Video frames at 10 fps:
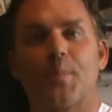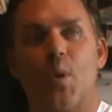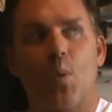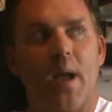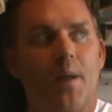
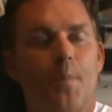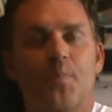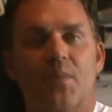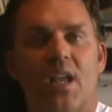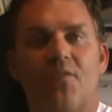Well,
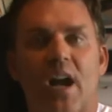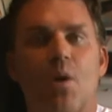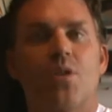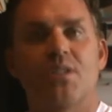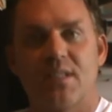if I
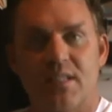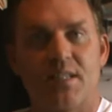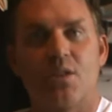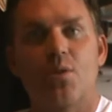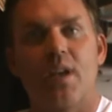was to
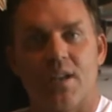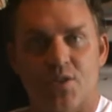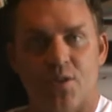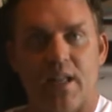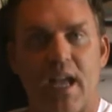see you
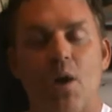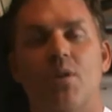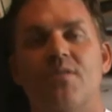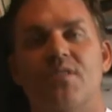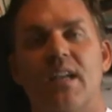yesterday, I
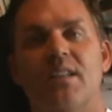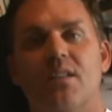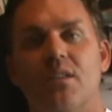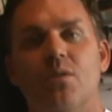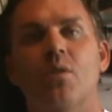would have said
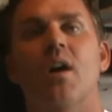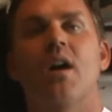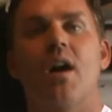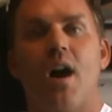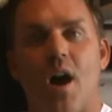to you,
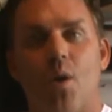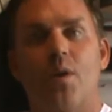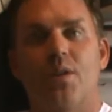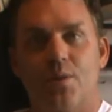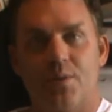How are
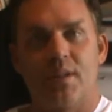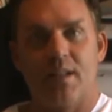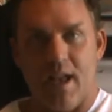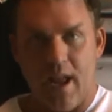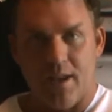you
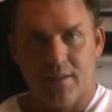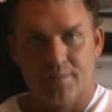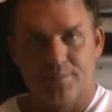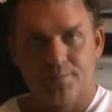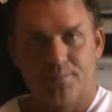today?
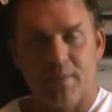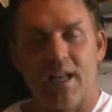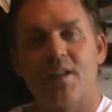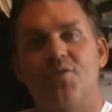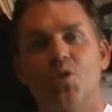
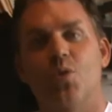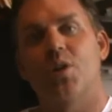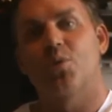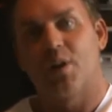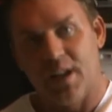And if you were
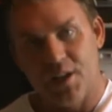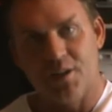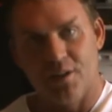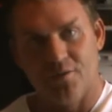to run into your